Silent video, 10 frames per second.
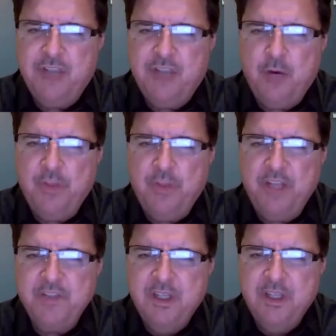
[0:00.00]
share with
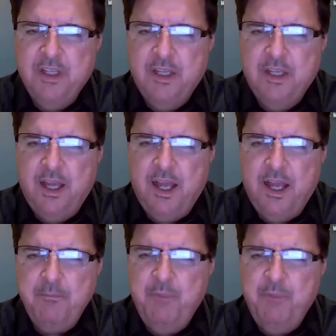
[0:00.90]
us
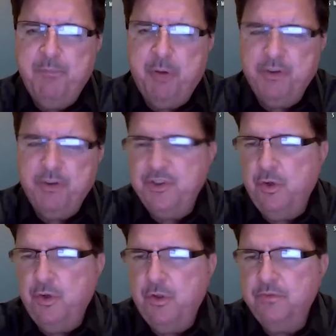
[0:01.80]
the
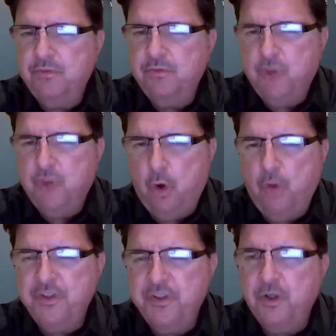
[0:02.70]
personal
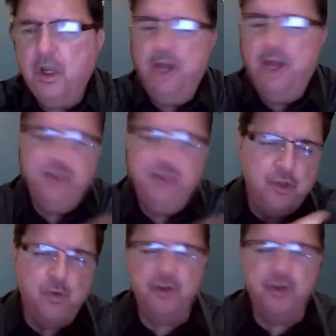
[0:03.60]
toll this took on
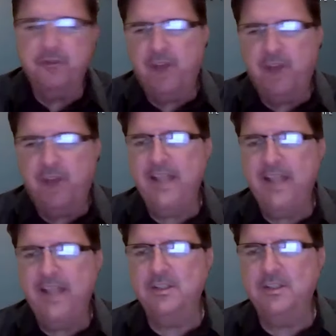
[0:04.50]
you or your
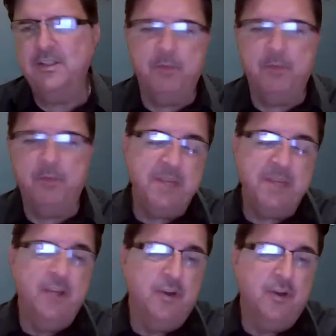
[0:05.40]
finances, or maybe
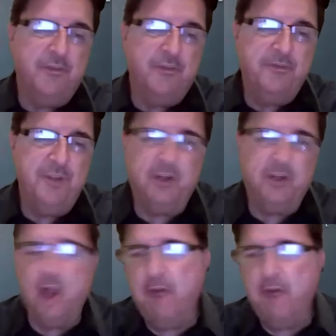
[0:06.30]
your
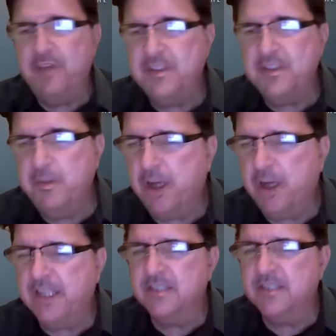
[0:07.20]
confidence in the
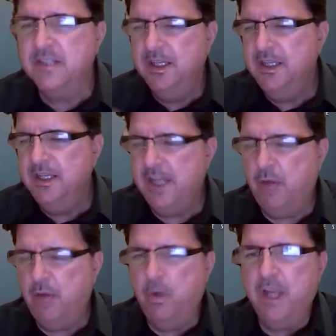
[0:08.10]
markets?
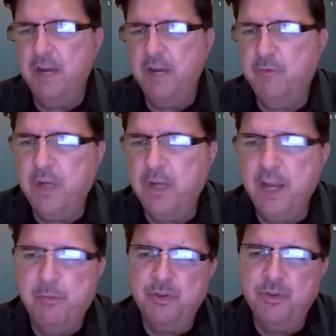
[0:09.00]
What kind
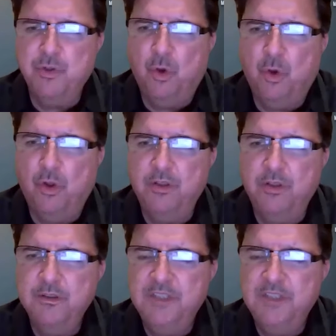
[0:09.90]
of personal
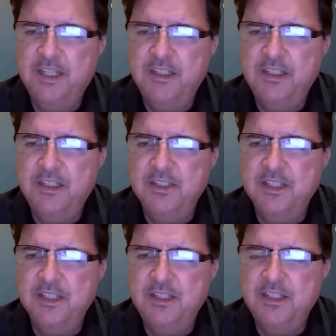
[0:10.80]
toll did this
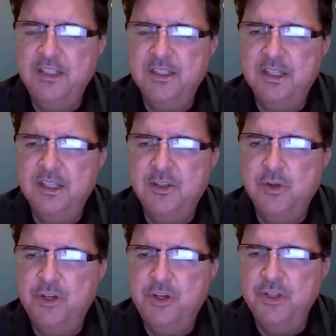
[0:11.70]

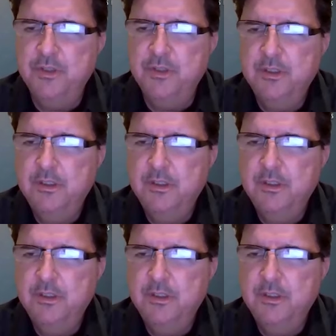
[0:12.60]
do on you?